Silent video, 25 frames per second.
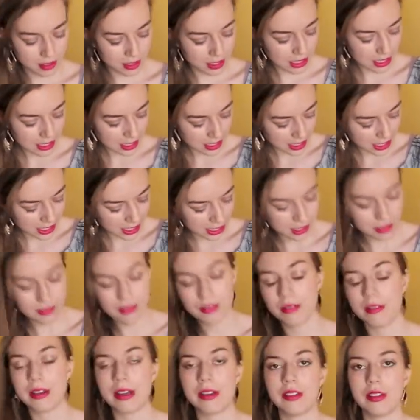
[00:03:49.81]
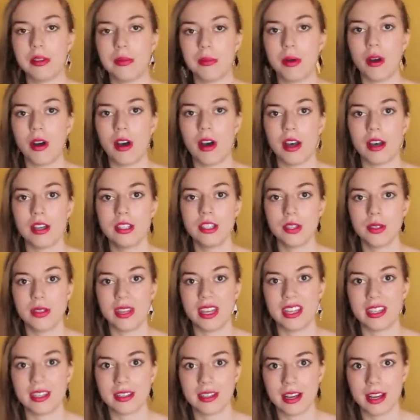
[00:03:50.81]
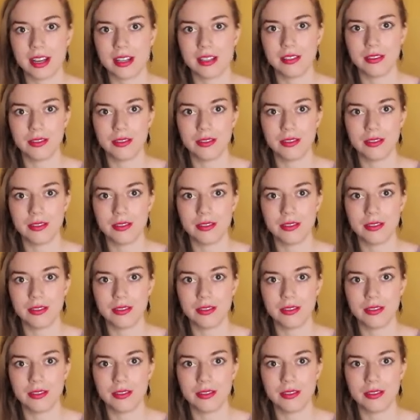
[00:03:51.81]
the adhesive around the pod so that it kind